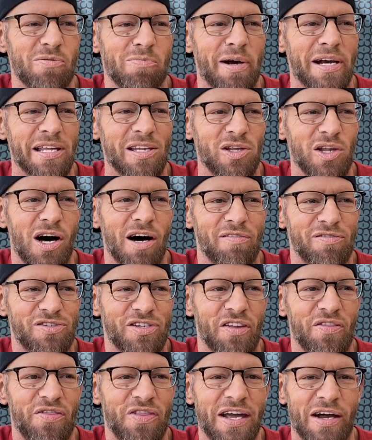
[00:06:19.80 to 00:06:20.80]
loves
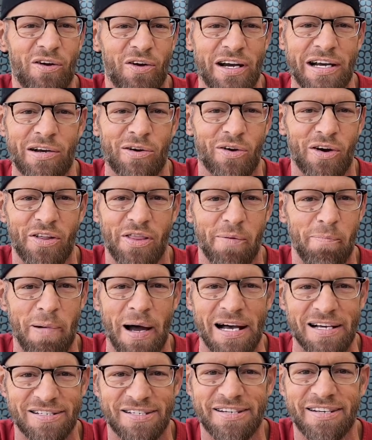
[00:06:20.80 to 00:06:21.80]
their era the
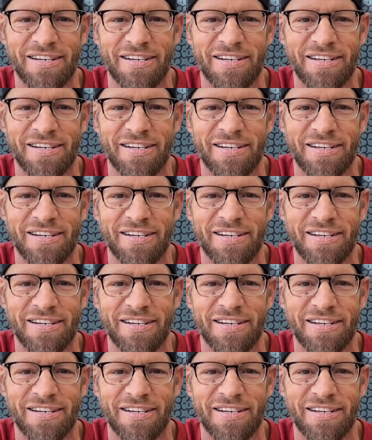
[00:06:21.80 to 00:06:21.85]
best.